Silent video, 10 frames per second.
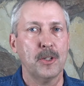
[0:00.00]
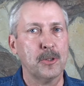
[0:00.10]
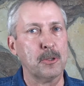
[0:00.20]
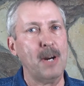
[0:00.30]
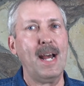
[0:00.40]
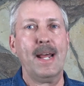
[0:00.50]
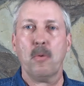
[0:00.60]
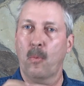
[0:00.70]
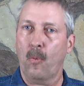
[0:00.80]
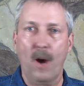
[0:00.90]
Try
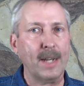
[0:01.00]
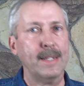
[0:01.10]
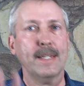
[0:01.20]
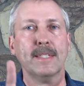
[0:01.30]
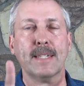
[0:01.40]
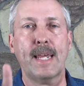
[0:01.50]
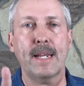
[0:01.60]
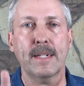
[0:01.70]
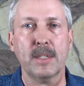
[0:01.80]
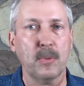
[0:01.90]
walking into
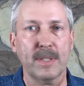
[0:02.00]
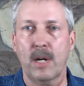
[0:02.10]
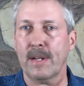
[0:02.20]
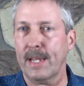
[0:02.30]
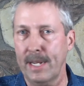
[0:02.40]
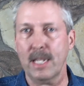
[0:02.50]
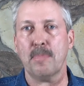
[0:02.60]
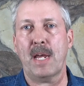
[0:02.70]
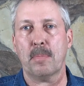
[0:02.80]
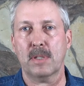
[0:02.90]
Canada without any
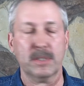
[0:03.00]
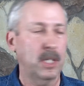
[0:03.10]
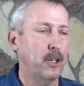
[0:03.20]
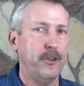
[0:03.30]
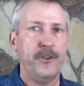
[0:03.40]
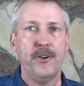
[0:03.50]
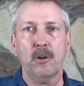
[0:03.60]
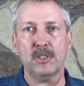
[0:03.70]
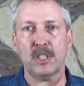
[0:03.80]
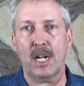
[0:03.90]
papers, no
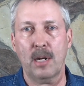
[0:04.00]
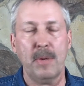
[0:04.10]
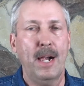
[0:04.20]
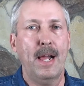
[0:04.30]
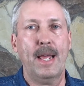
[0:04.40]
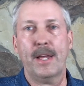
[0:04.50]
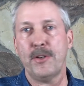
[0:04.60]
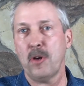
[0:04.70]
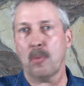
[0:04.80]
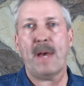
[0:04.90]
job,
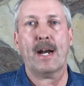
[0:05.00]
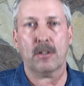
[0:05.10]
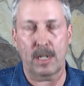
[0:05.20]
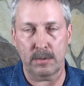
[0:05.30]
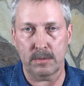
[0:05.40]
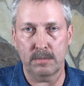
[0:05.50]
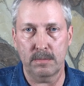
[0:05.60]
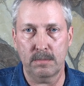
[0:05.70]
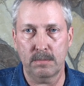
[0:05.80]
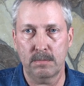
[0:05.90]
and no background.
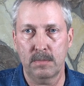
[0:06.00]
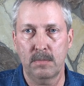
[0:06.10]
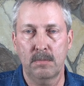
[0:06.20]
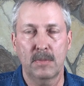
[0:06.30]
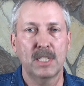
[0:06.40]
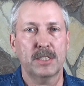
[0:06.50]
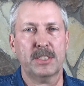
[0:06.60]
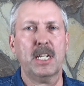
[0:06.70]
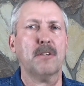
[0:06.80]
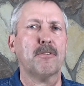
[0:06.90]

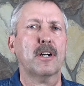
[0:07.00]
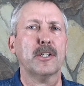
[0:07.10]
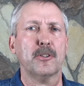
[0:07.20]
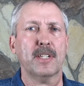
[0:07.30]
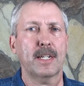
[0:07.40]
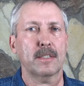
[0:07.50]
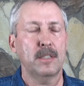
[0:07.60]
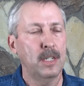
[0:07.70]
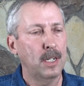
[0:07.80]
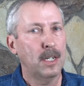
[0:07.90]
See how far you get.
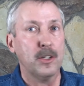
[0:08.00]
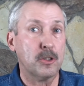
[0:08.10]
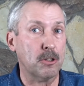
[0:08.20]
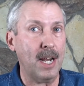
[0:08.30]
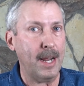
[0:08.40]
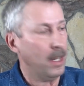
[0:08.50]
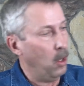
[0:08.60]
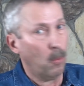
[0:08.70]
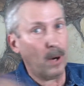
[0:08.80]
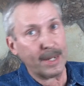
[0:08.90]
Try
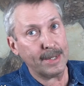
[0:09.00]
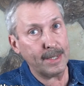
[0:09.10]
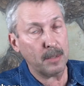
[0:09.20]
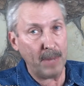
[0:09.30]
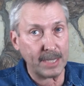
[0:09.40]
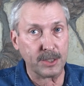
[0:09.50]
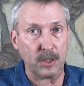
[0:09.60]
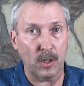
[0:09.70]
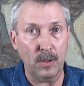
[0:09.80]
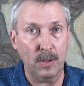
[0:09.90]
walking into
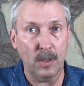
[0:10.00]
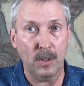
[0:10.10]
Mexico